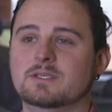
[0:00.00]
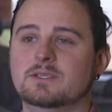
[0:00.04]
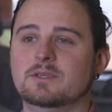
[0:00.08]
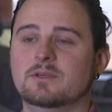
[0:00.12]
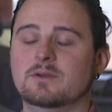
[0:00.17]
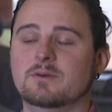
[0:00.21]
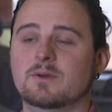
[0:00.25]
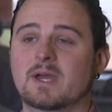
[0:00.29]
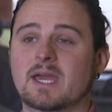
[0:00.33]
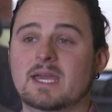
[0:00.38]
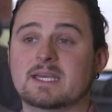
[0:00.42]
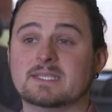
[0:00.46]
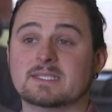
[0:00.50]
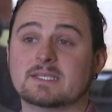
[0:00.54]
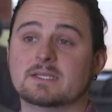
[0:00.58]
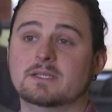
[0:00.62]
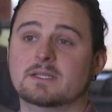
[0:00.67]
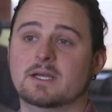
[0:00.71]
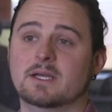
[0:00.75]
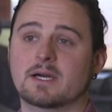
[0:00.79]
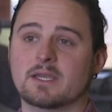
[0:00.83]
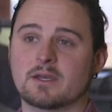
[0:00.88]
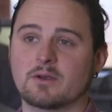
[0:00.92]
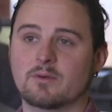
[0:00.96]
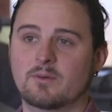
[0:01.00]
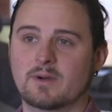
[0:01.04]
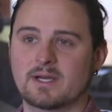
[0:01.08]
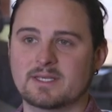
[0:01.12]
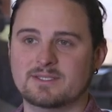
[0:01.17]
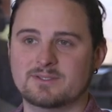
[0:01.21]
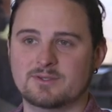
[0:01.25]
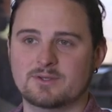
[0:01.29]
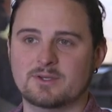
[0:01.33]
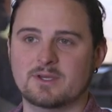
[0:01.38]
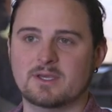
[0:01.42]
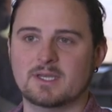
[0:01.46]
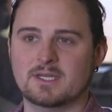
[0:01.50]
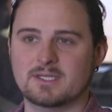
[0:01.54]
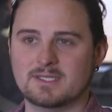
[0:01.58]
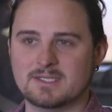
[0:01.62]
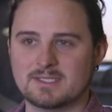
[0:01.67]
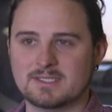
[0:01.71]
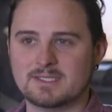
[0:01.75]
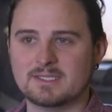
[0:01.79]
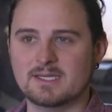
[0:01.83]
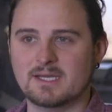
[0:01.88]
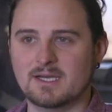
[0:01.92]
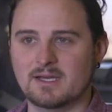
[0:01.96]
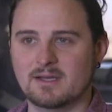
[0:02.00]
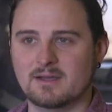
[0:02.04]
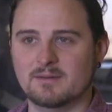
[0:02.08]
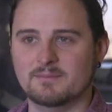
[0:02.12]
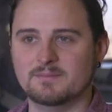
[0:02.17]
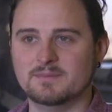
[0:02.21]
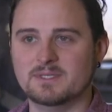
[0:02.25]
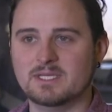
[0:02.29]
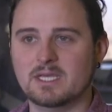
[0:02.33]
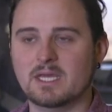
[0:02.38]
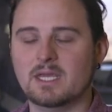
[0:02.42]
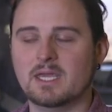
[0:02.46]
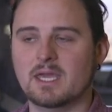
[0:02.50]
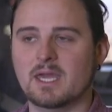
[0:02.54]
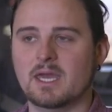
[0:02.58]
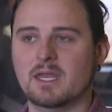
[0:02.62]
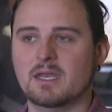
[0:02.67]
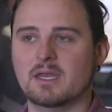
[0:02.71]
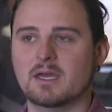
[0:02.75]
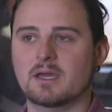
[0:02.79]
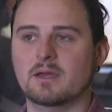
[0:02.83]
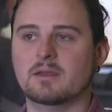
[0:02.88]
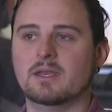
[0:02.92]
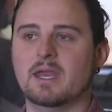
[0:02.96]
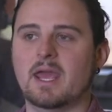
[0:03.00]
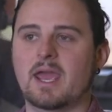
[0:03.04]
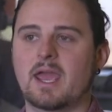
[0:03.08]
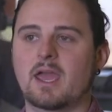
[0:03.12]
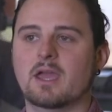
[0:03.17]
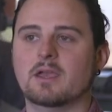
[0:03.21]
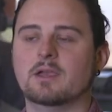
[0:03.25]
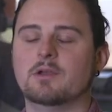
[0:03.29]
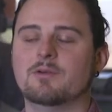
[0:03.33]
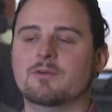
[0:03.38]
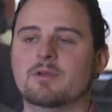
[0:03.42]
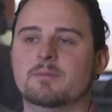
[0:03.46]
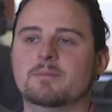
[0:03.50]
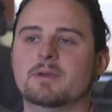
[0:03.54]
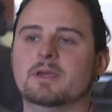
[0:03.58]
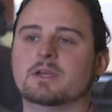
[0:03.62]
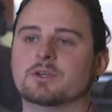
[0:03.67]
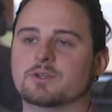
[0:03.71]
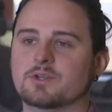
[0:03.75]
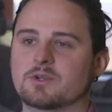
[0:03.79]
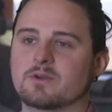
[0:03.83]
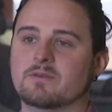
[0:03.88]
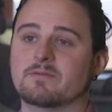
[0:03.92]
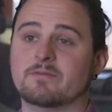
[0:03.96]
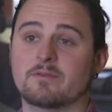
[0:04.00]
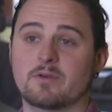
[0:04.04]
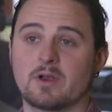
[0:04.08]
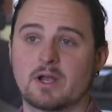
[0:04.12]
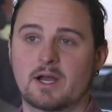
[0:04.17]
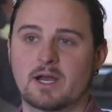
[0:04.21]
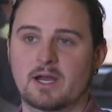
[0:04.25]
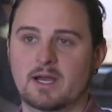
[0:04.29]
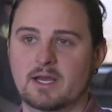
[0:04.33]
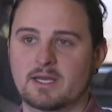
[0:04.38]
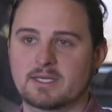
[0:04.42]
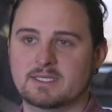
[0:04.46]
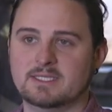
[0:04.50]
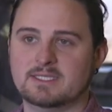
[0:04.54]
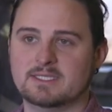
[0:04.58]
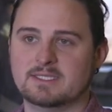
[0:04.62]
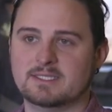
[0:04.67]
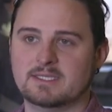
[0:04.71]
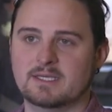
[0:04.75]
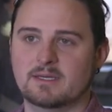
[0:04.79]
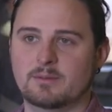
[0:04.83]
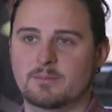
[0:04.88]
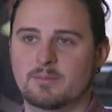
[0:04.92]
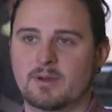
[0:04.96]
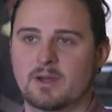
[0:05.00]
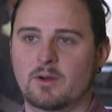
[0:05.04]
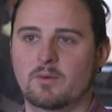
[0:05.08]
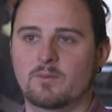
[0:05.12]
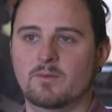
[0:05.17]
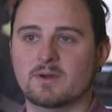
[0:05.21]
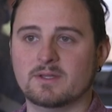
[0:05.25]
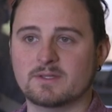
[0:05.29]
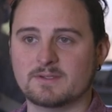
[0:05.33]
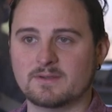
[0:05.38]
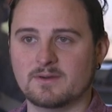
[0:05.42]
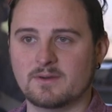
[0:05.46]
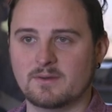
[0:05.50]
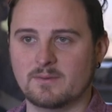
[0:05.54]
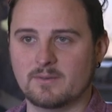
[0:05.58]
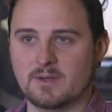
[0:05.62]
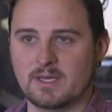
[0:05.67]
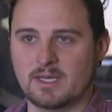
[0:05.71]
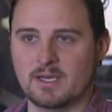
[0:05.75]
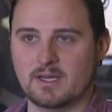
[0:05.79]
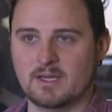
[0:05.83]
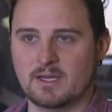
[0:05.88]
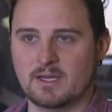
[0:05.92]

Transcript: to ask a lot of questions um, to get an accurate picture for us about what's going